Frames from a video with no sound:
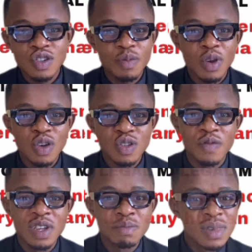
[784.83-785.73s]
not just because
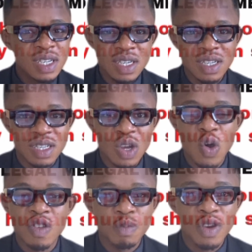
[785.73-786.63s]
of the mysteries
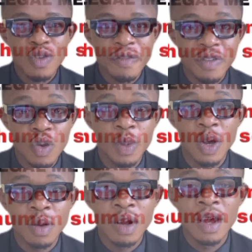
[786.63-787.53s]
or spiritual
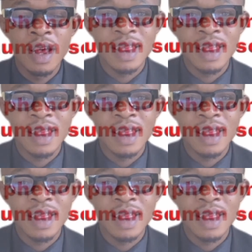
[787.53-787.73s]
phenomenon